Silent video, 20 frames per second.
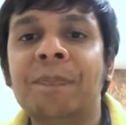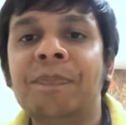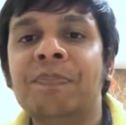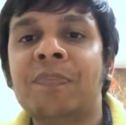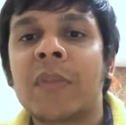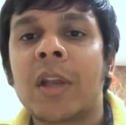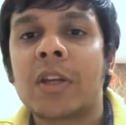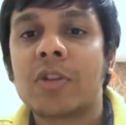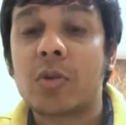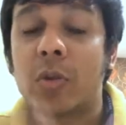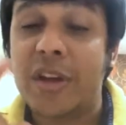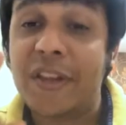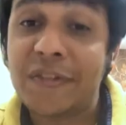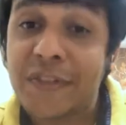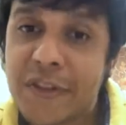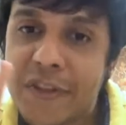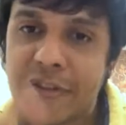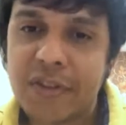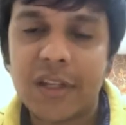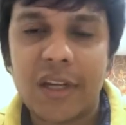So in
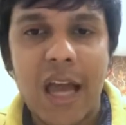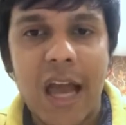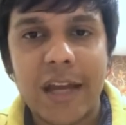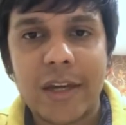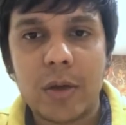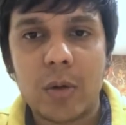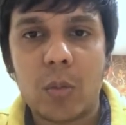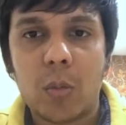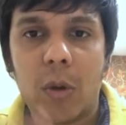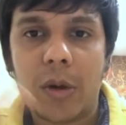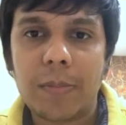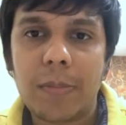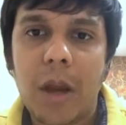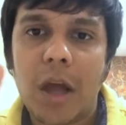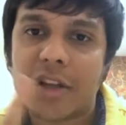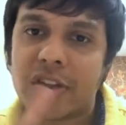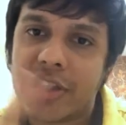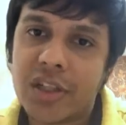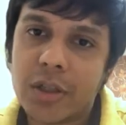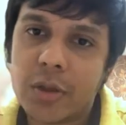this scenario, what
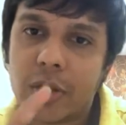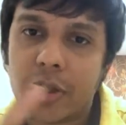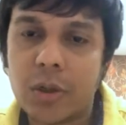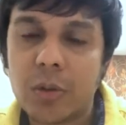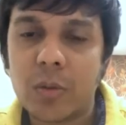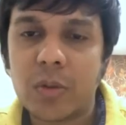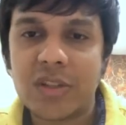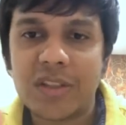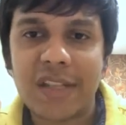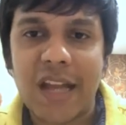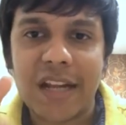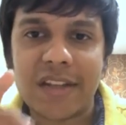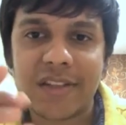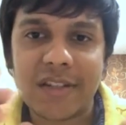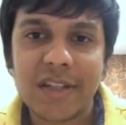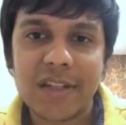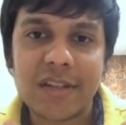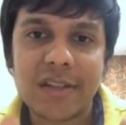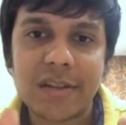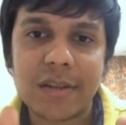blockchain could do is that
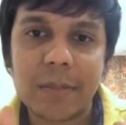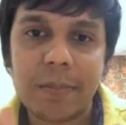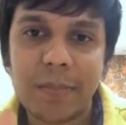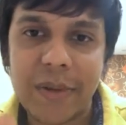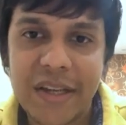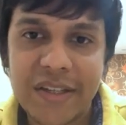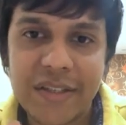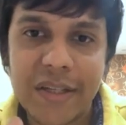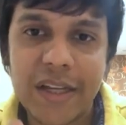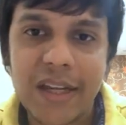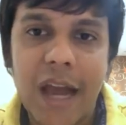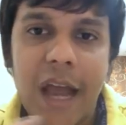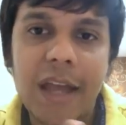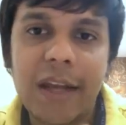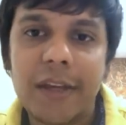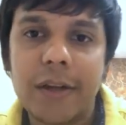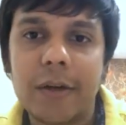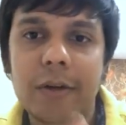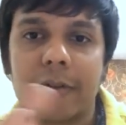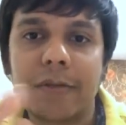since the basic
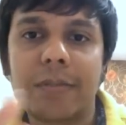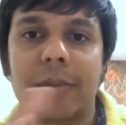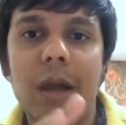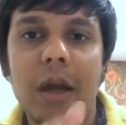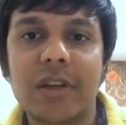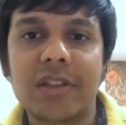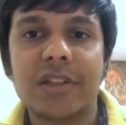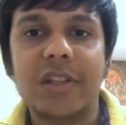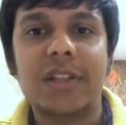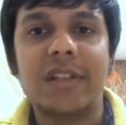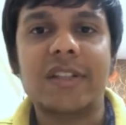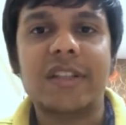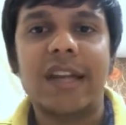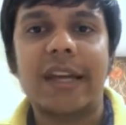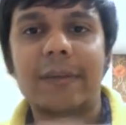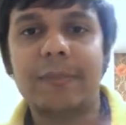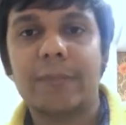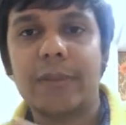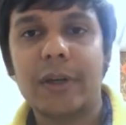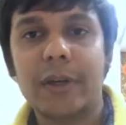idea of blockchain is
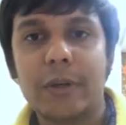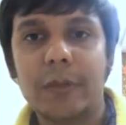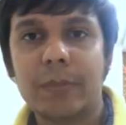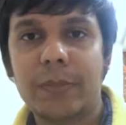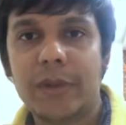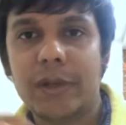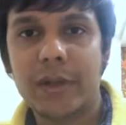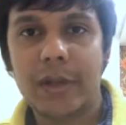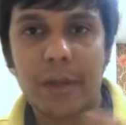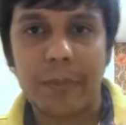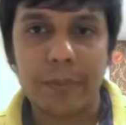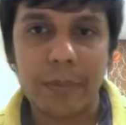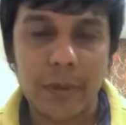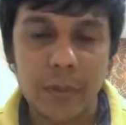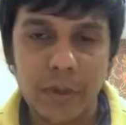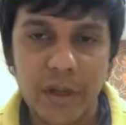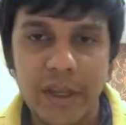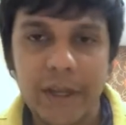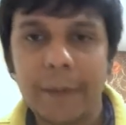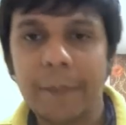like peer-to-peer
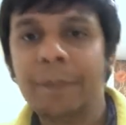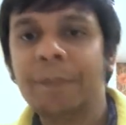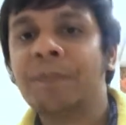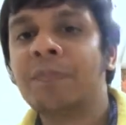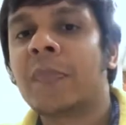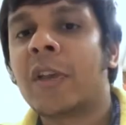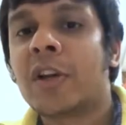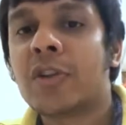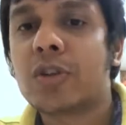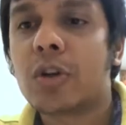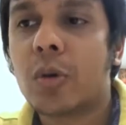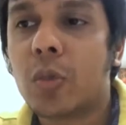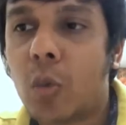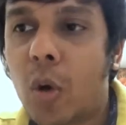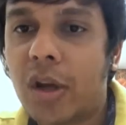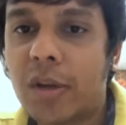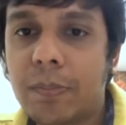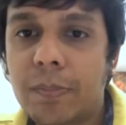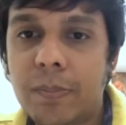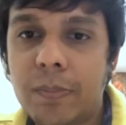computing, so
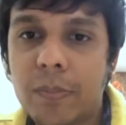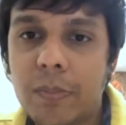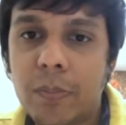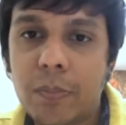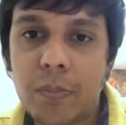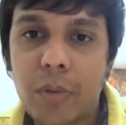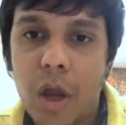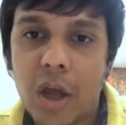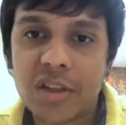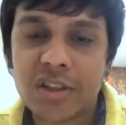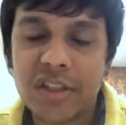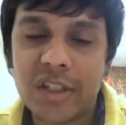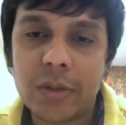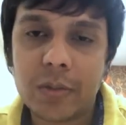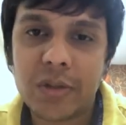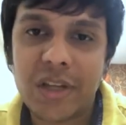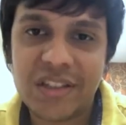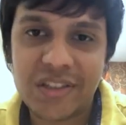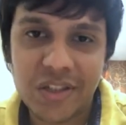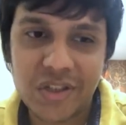what
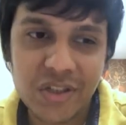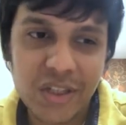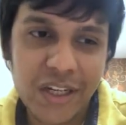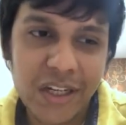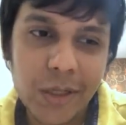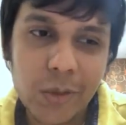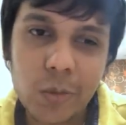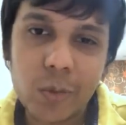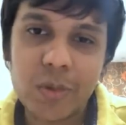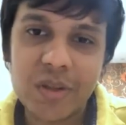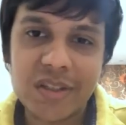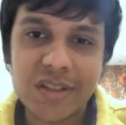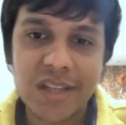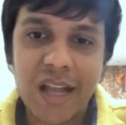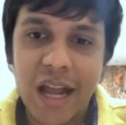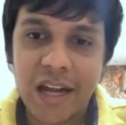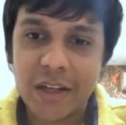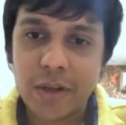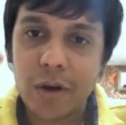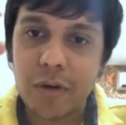blockchain would essentially do is
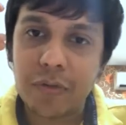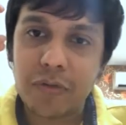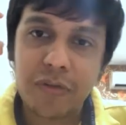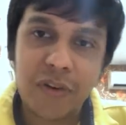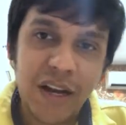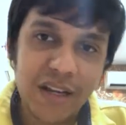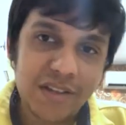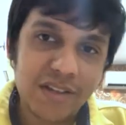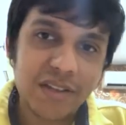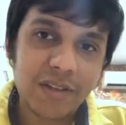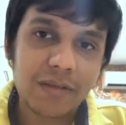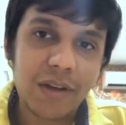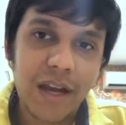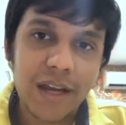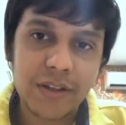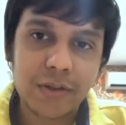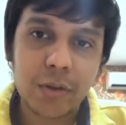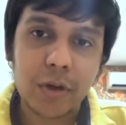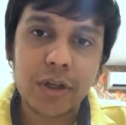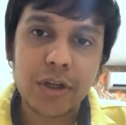that your friend's
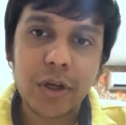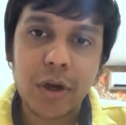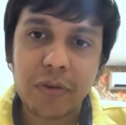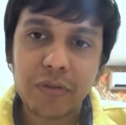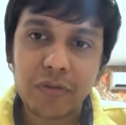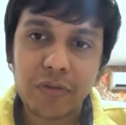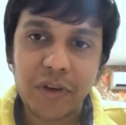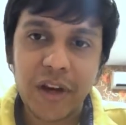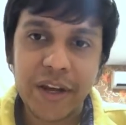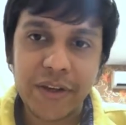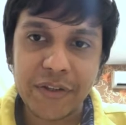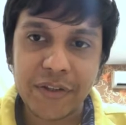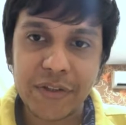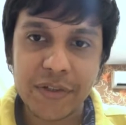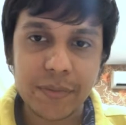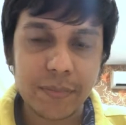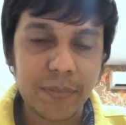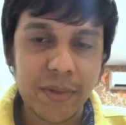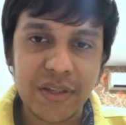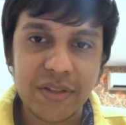device or your
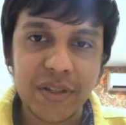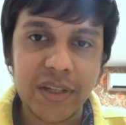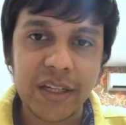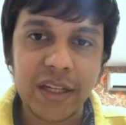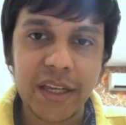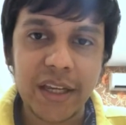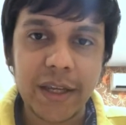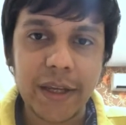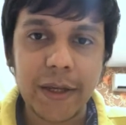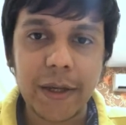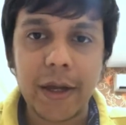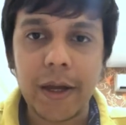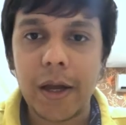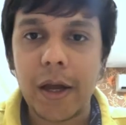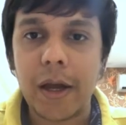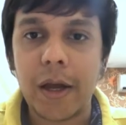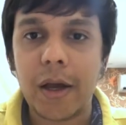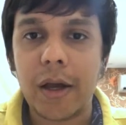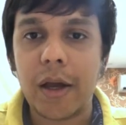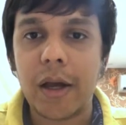friend's basically
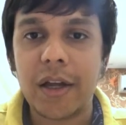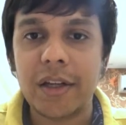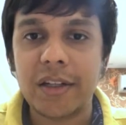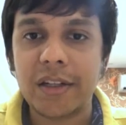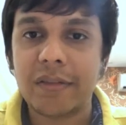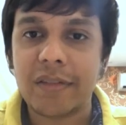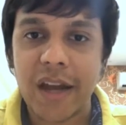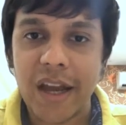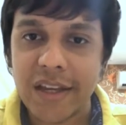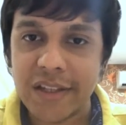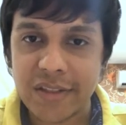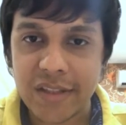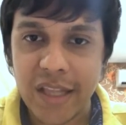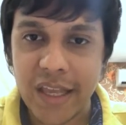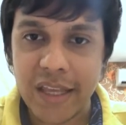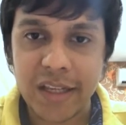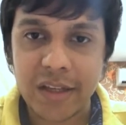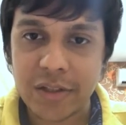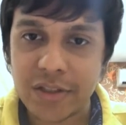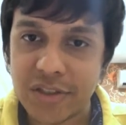device
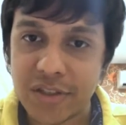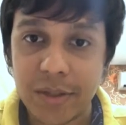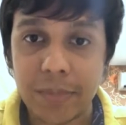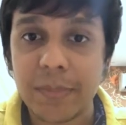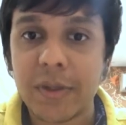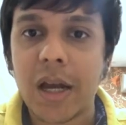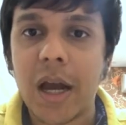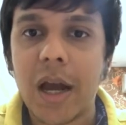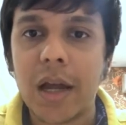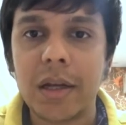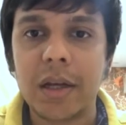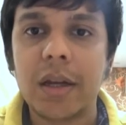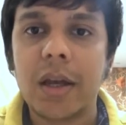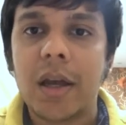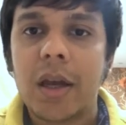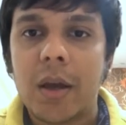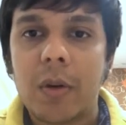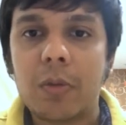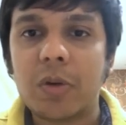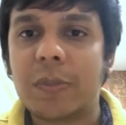like a SIM card
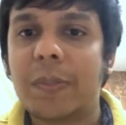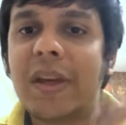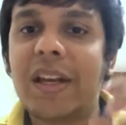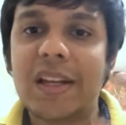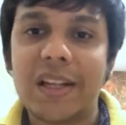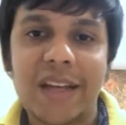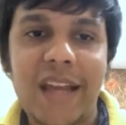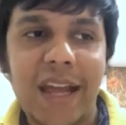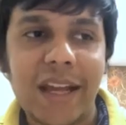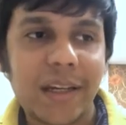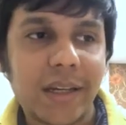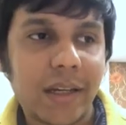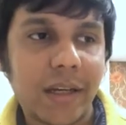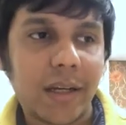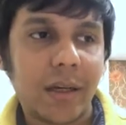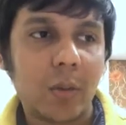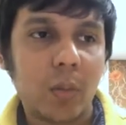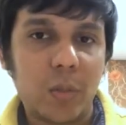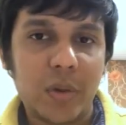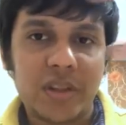would be
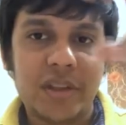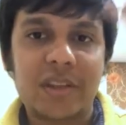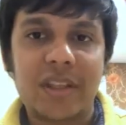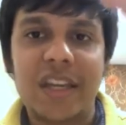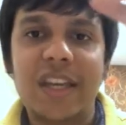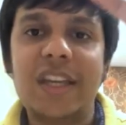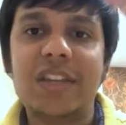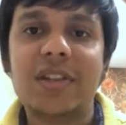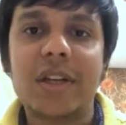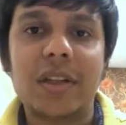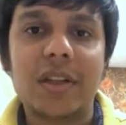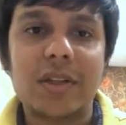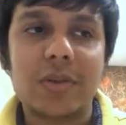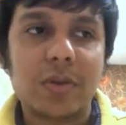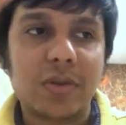connected with each other.